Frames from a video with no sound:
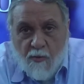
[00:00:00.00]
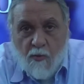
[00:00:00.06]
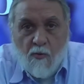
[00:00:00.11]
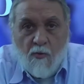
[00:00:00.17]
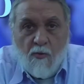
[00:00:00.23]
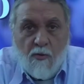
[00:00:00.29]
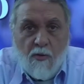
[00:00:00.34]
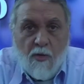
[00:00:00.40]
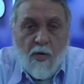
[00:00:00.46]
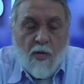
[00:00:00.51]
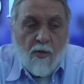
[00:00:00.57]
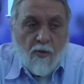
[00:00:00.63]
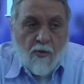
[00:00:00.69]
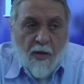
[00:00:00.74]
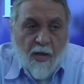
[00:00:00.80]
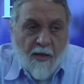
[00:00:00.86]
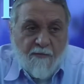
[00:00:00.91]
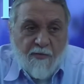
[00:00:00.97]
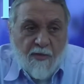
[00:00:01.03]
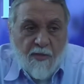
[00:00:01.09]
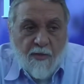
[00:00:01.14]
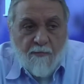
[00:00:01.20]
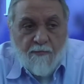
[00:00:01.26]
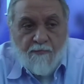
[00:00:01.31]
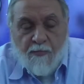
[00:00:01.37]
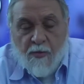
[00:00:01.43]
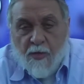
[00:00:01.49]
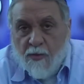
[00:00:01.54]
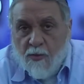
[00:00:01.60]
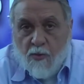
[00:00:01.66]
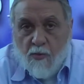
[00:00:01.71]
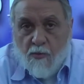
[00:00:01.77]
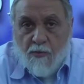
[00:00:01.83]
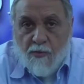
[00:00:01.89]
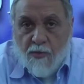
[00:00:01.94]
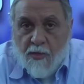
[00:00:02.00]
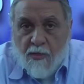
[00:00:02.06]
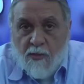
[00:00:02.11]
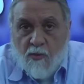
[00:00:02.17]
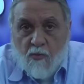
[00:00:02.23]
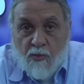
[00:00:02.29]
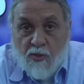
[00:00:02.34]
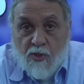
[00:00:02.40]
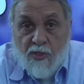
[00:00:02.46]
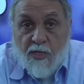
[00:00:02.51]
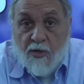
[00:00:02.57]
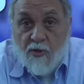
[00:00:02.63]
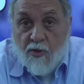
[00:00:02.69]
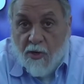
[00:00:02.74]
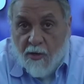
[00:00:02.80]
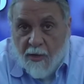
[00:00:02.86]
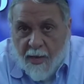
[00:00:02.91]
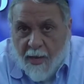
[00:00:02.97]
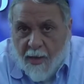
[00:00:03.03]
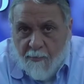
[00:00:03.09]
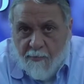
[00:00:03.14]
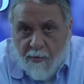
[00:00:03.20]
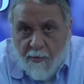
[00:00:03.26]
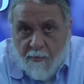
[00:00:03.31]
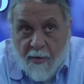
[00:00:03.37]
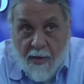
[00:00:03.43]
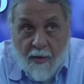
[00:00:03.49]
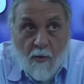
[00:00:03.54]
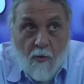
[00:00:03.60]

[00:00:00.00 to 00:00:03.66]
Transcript: Or you're having them do things which they're not happy about.